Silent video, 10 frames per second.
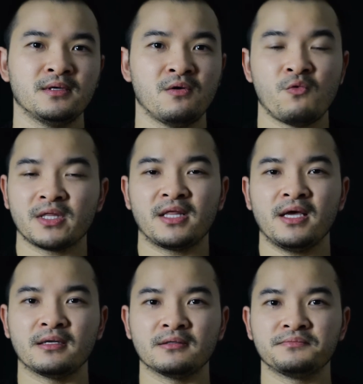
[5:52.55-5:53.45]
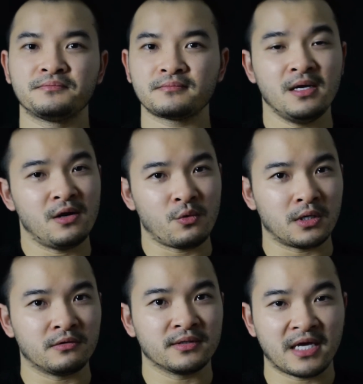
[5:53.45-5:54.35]
What then?
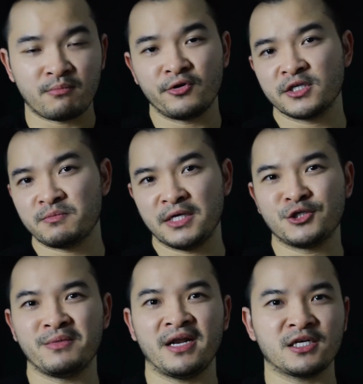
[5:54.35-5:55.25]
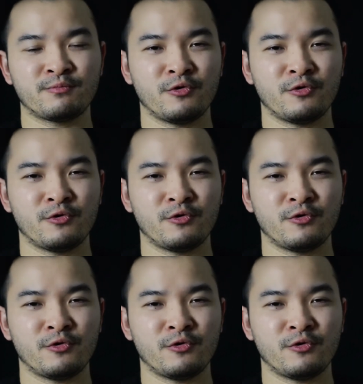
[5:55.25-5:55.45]
Well, that brings me to my next